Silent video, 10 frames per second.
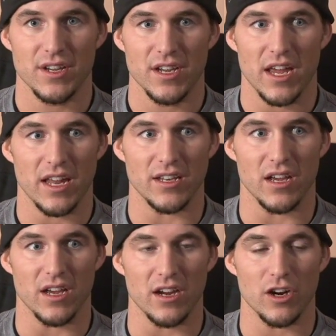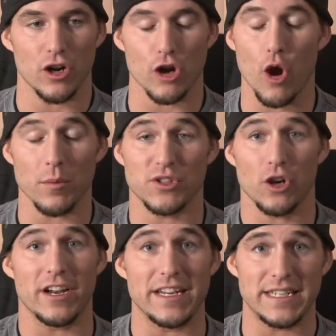and or no, I'm
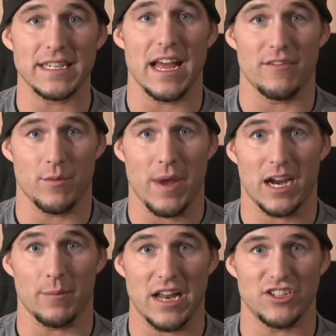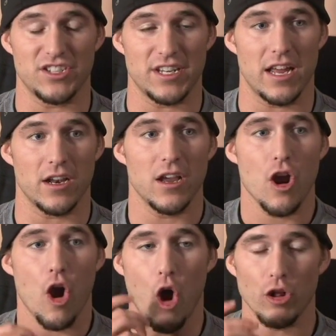sorry, he didn't have the pack of matches yet.
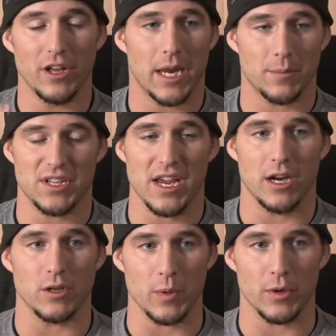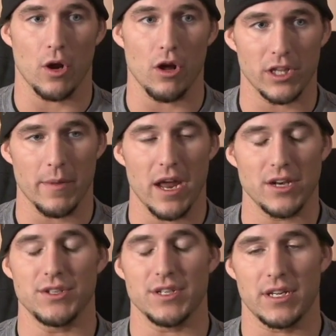All he kept saying was, we were calling the
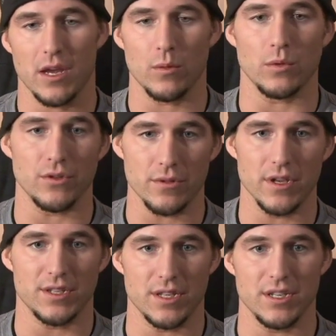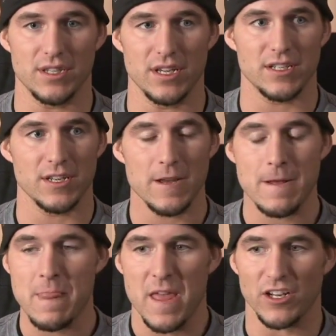match. He's like, "Yeah, we'll do this, this, this,"
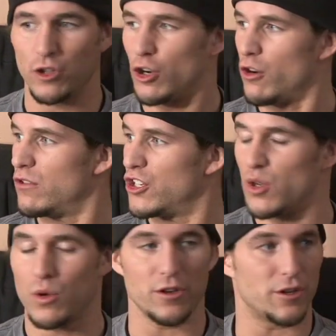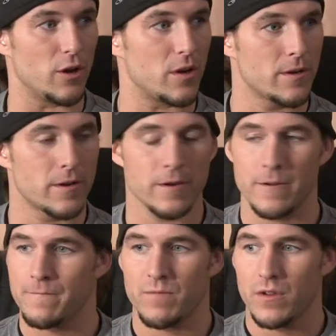and he'd look over his shoulder. He'd go,
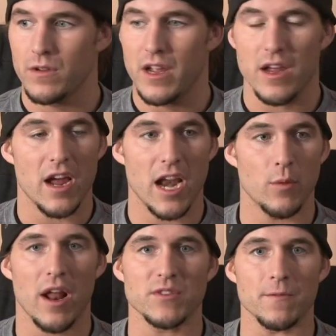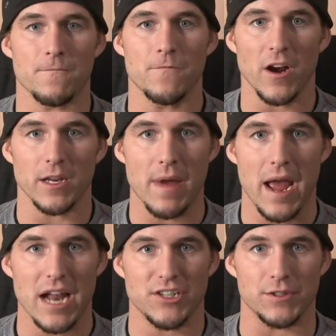"Anyone have some fucking
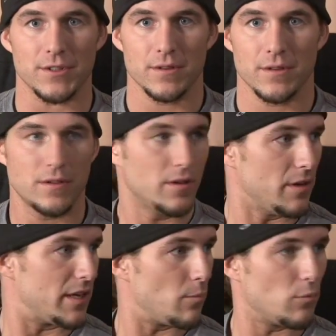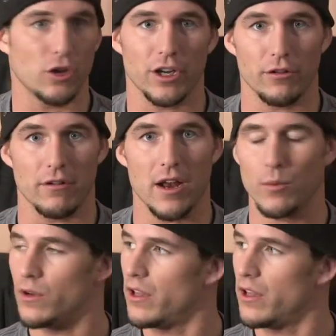matches?" He kept looking around.